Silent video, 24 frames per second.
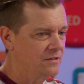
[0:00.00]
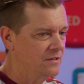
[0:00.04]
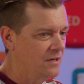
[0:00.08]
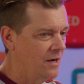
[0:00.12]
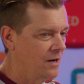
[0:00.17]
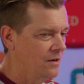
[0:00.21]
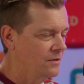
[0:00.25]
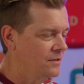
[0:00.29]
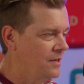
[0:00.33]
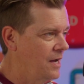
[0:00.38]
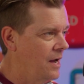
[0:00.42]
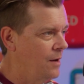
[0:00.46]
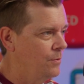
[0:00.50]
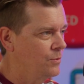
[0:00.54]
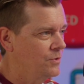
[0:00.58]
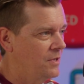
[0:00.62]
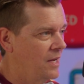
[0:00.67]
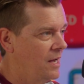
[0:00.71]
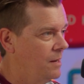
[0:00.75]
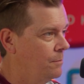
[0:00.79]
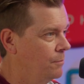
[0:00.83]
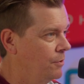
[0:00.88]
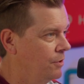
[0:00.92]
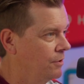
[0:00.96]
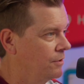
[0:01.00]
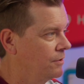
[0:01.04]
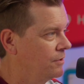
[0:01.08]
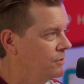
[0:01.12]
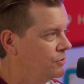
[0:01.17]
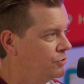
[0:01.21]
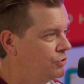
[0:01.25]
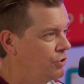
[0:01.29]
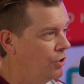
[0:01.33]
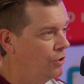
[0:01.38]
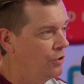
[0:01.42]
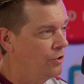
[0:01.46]
entire time was Amber
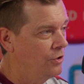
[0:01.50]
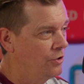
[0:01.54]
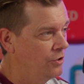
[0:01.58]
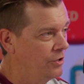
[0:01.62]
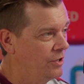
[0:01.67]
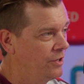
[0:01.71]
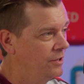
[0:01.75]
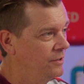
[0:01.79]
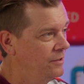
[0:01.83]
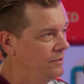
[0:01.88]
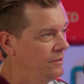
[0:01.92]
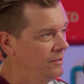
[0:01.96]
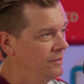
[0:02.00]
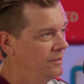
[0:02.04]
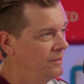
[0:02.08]
Turd